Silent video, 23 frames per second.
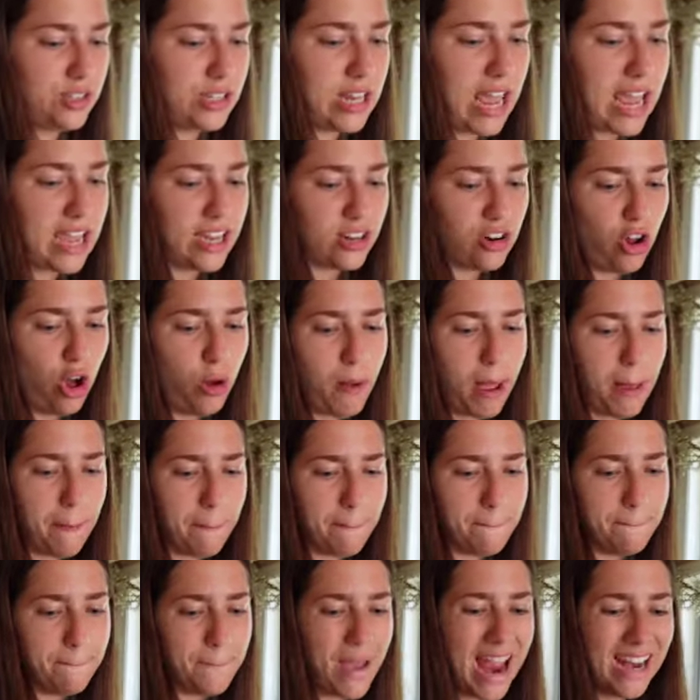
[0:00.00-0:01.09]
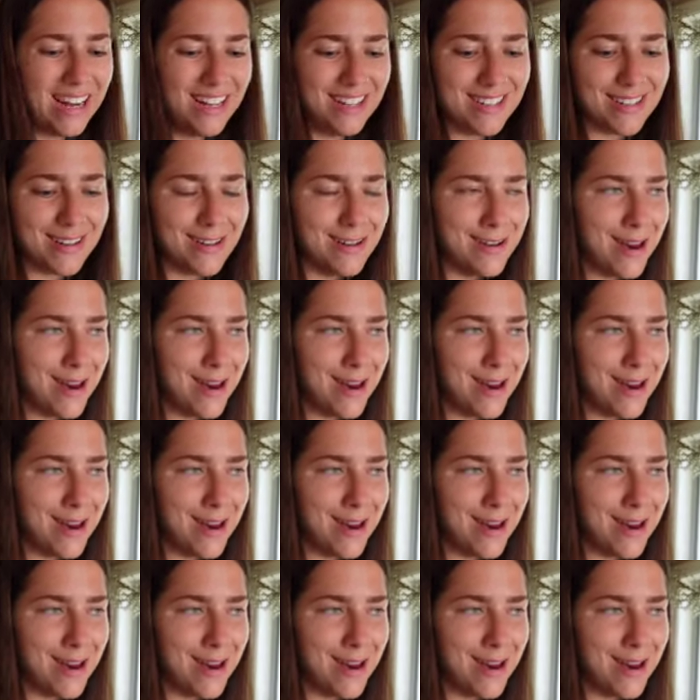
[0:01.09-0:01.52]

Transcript: Taking all my pennies and